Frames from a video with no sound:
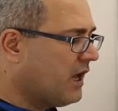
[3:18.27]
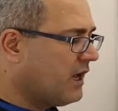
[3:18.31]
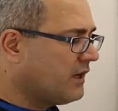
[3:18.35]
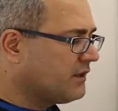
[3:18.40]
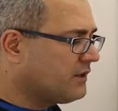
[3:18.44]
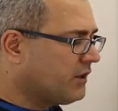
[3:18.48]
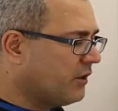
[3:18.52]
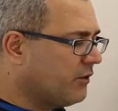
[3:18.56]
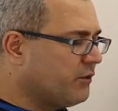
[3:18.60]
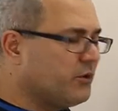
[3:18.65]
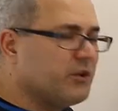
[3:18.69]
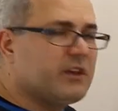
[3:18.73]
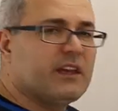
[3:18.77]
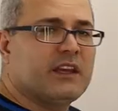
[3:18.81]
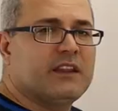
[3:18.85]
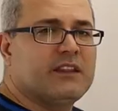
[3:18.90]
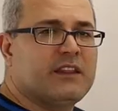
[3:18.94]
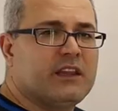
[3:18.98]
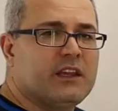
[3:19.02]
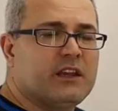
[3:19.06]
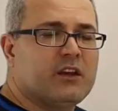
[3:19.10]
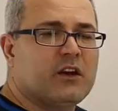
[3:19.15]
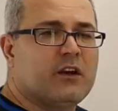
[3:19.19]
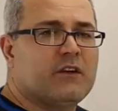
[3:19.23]
So you can
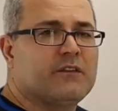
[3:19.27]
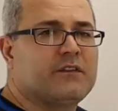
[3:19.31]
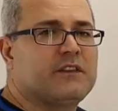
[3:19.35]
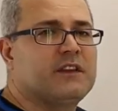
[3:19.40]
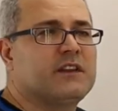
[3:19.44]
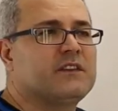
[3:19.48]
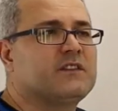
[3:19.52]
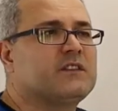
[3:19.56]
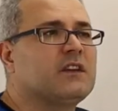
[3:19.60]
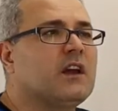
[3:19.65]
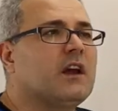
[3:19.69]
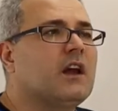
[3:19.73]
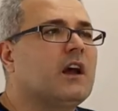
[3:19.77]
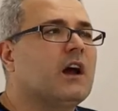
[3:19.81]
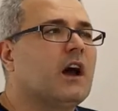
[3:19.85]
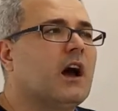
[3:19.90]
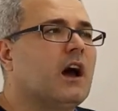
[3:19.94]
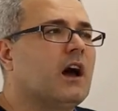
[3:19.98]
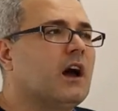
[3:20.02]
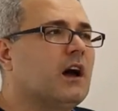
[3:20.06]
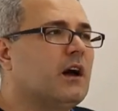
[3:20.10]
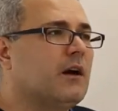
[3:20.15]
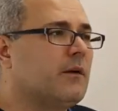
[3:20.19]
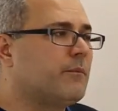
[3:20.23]
think of this
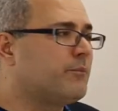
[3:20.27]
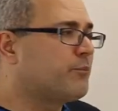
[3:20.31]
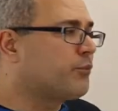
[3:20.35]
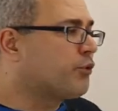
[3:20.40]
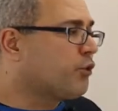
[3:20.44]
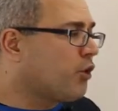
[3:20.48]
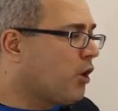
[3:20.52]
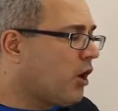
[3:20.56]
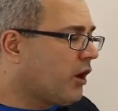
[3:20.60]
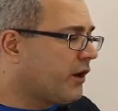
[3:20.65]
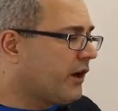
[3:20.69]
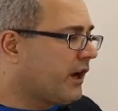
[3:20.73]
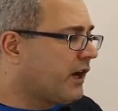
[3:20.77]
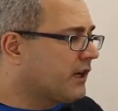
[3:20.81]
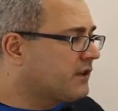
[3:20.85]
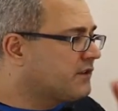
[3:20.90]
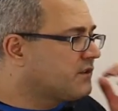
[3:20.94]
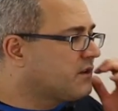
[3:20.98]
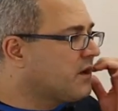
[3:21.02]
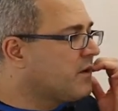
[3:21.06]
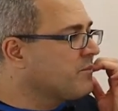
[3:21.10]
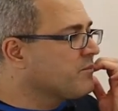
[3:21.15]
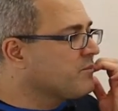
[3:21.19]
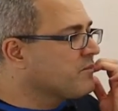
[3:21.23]

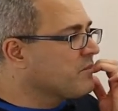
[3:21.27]
product,